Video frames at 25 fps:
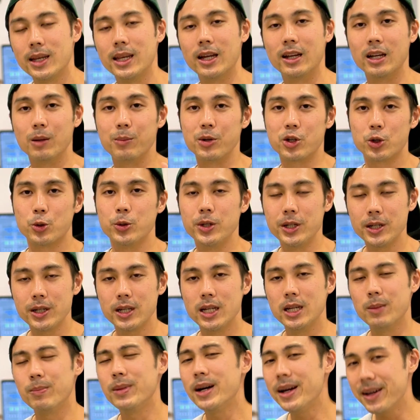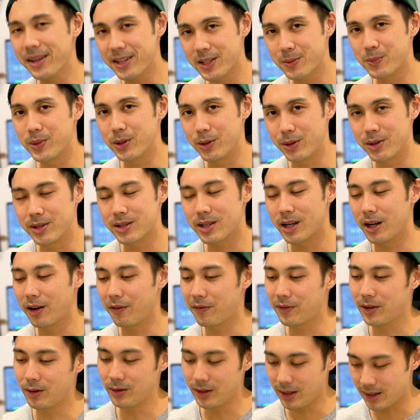Now, number 3, in my experience, I
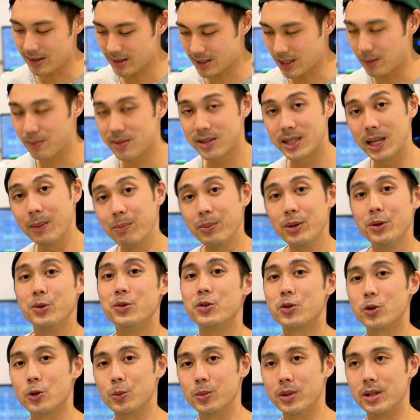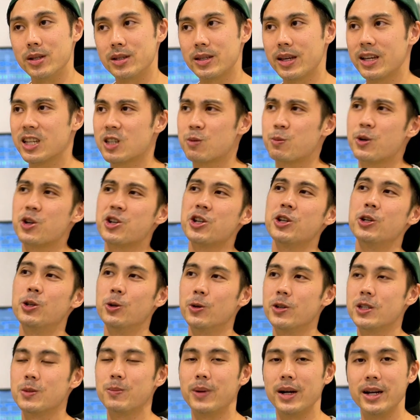found that some sample instruments, especially
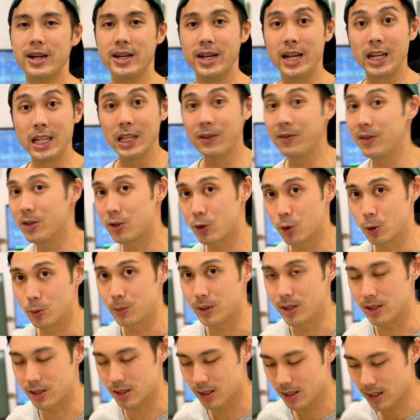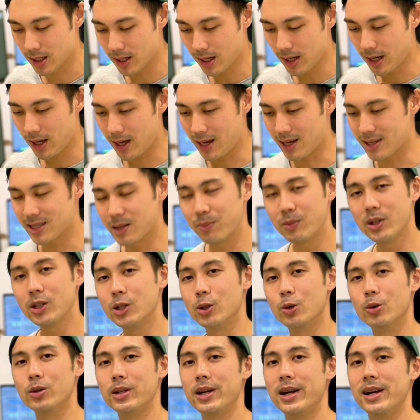those by native instruments, has something
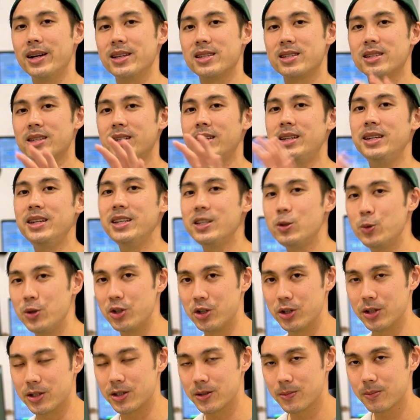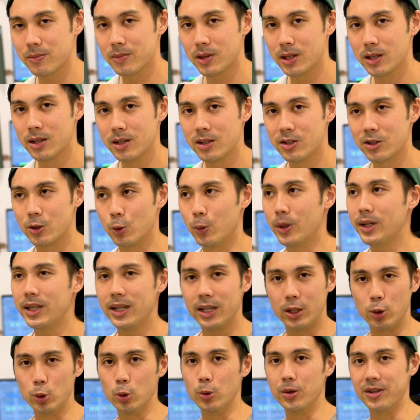known as key switches. So what
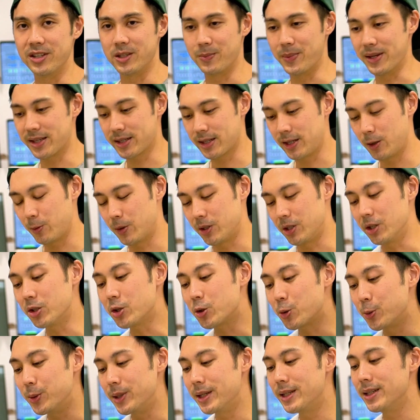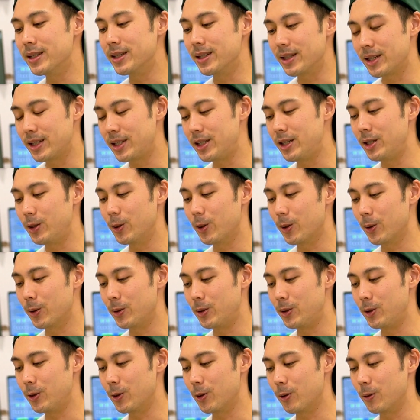they do is basically when you trigger a key
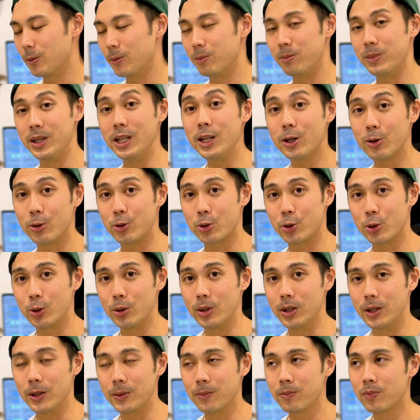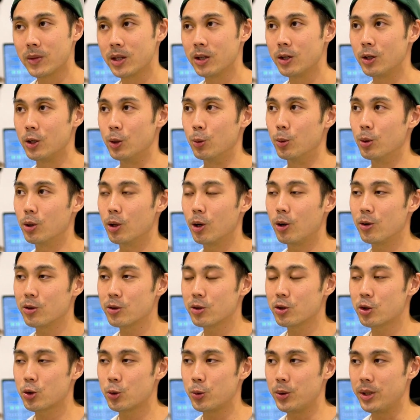on your MIDI controller, you would
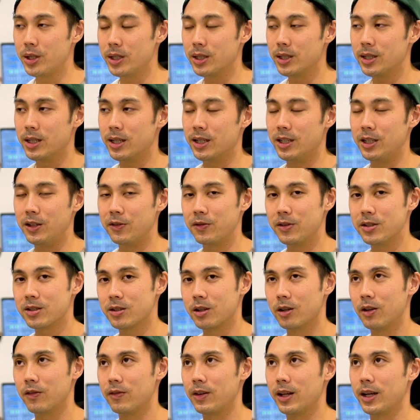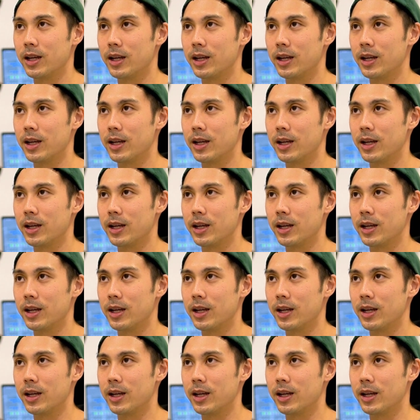also trigger a different sort of